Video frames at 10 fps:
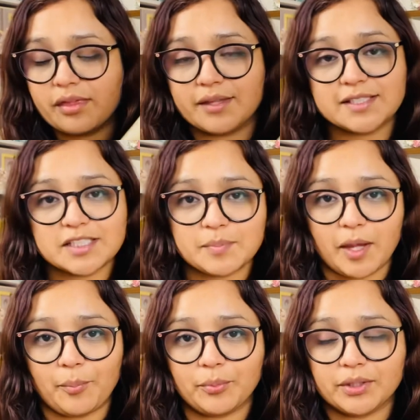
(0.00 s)
these
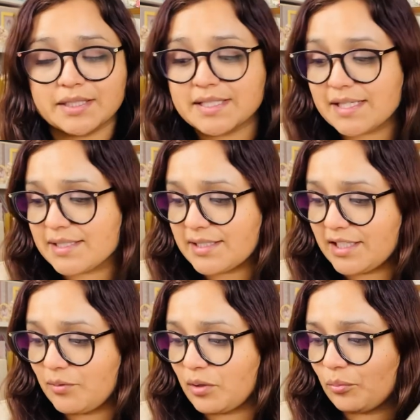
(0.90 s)
papers,
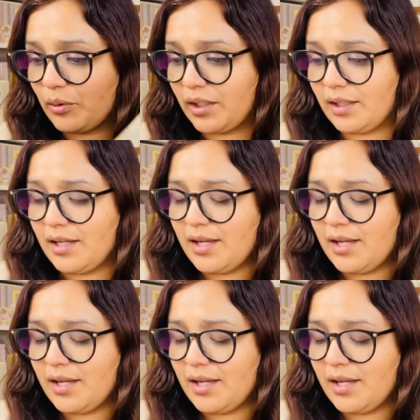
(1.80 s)
see what we